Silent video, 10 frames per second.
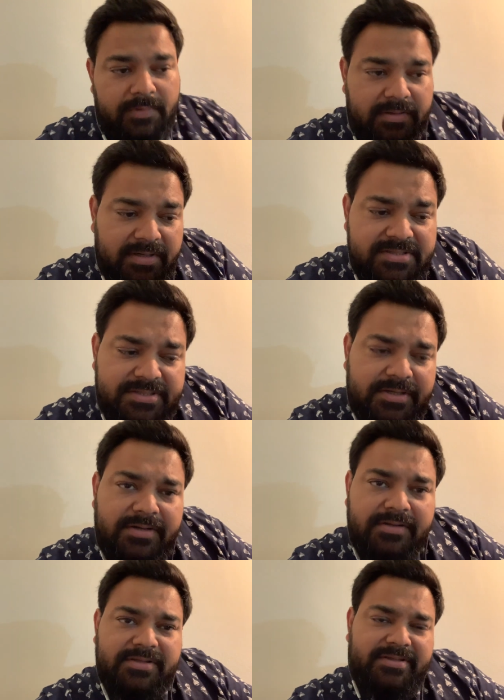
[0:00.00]
there are
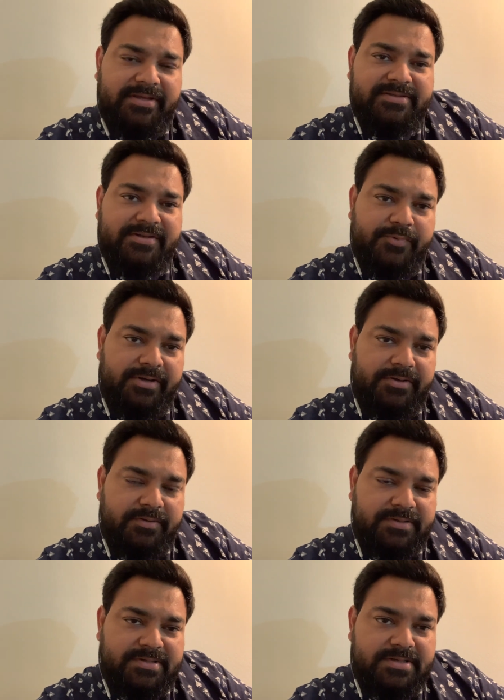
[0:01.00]
certain other things that we need to
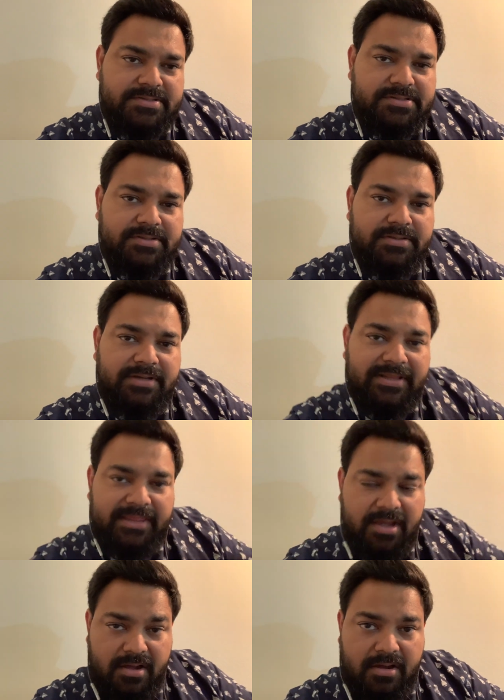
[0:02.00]
discuss, and
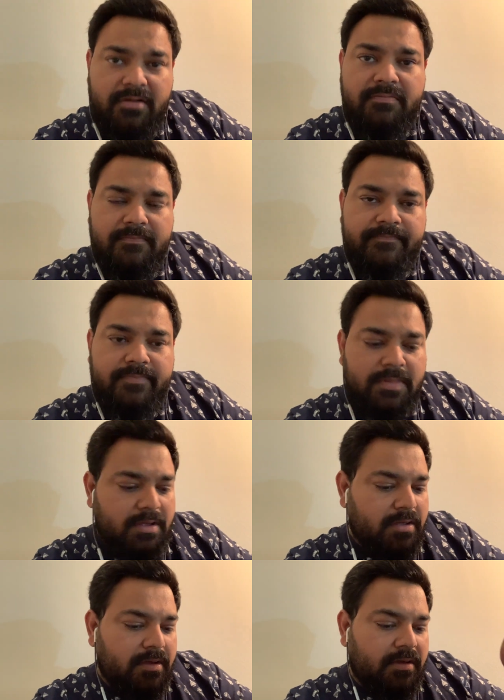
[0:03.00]
they are
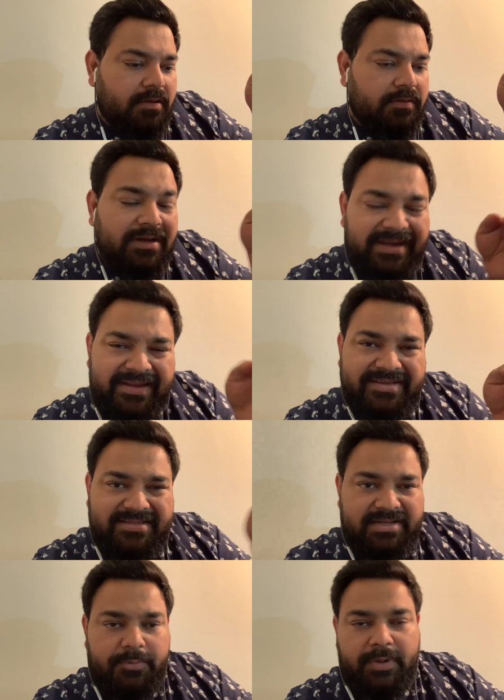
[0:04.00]
the needs
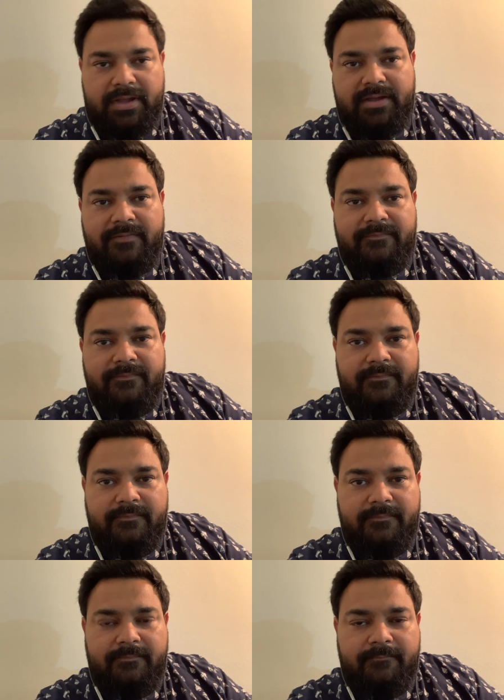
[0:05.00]
that we have
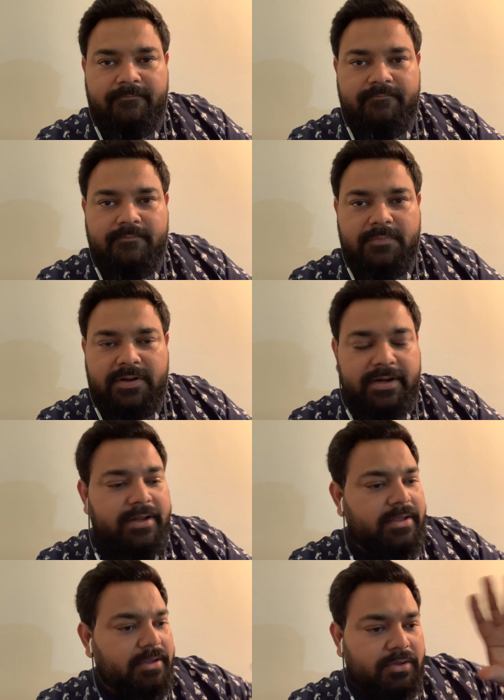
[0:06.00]
right
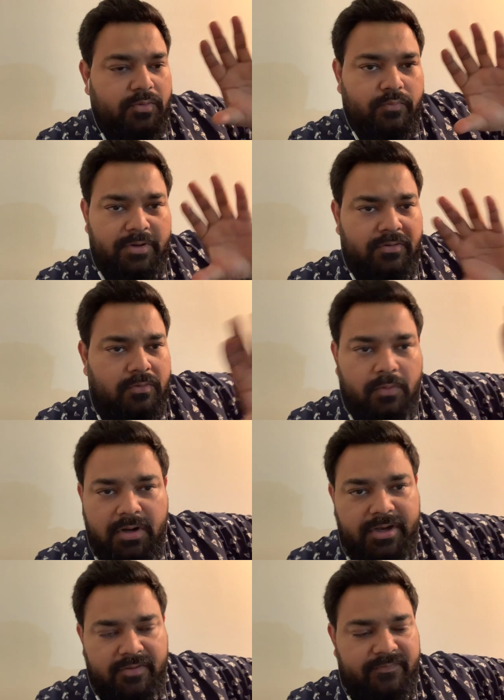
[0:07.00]
we know
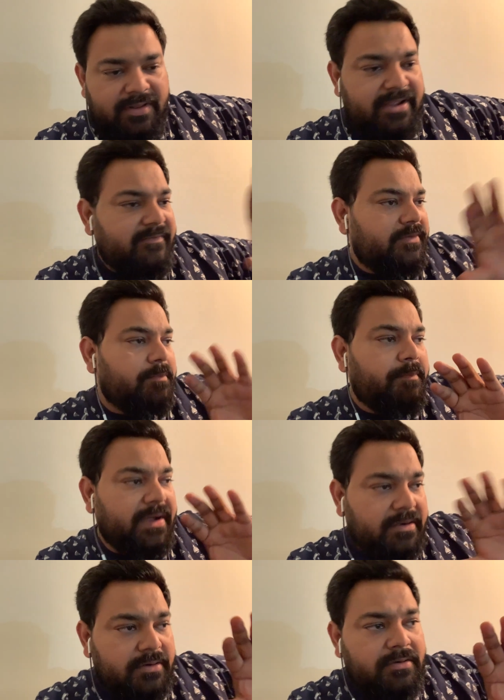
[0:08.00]
quality of life the
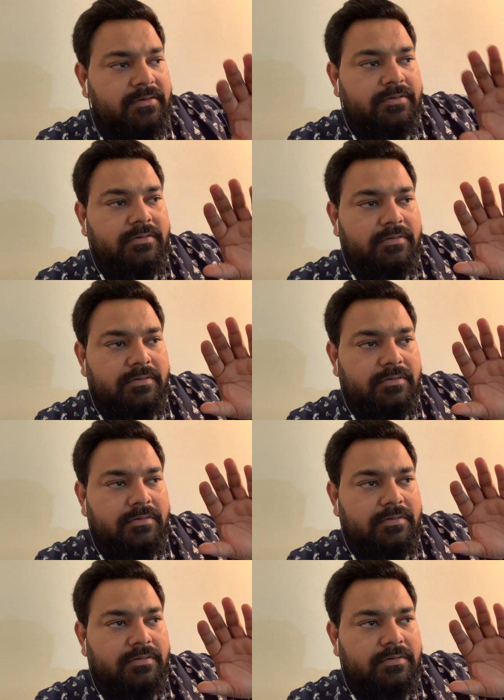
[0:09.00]
better
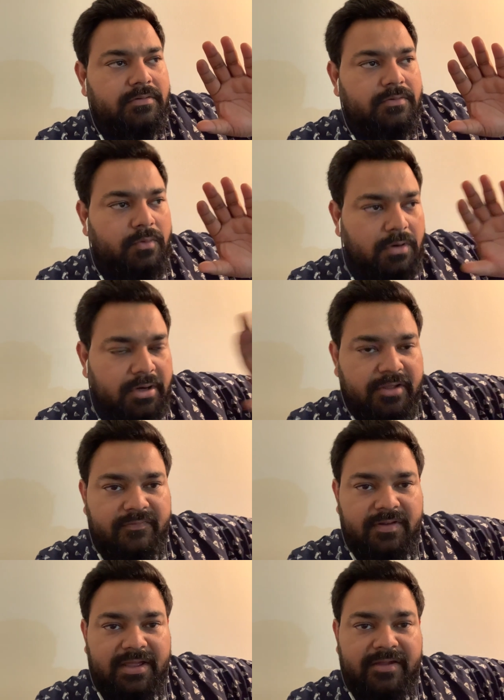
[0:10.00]
quality
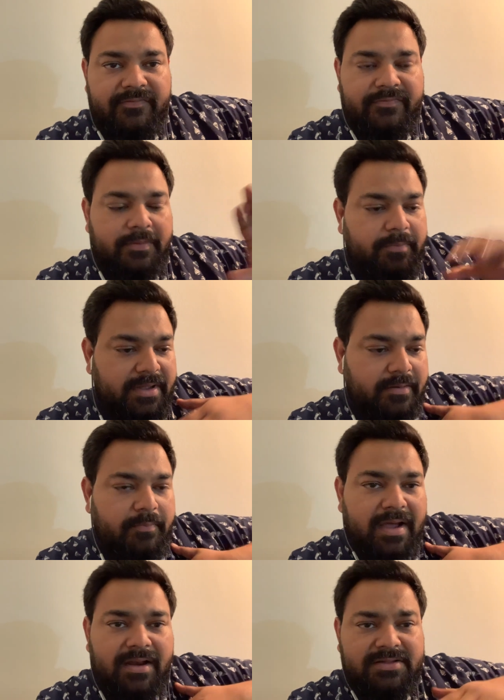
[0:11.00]
of life the better
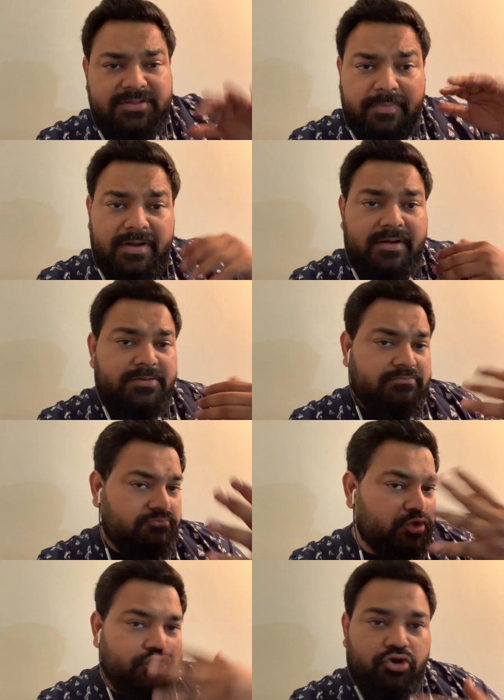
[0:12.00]
balance the better
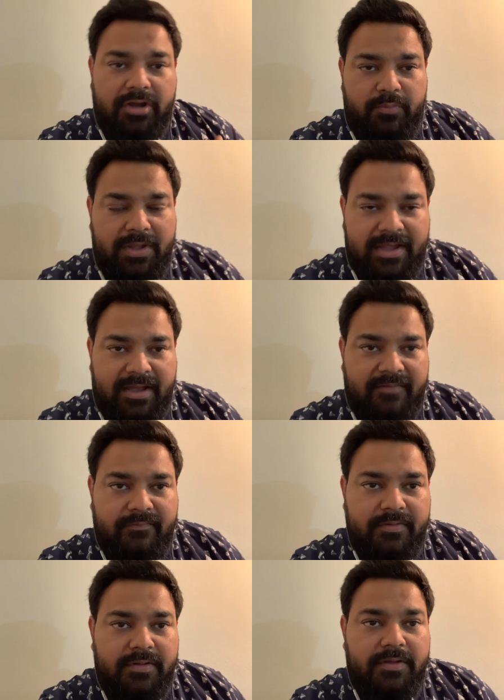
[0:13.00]
joy we have
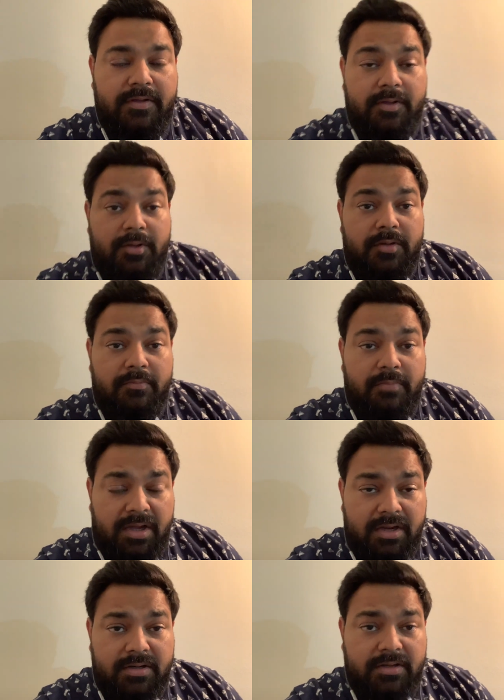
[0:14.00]

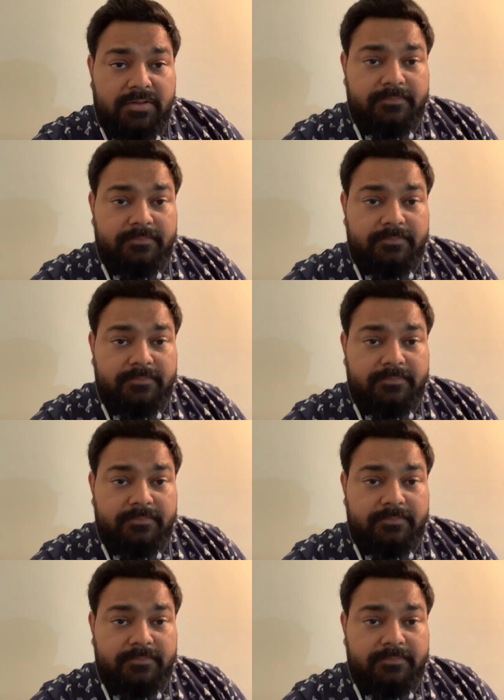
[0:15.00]
but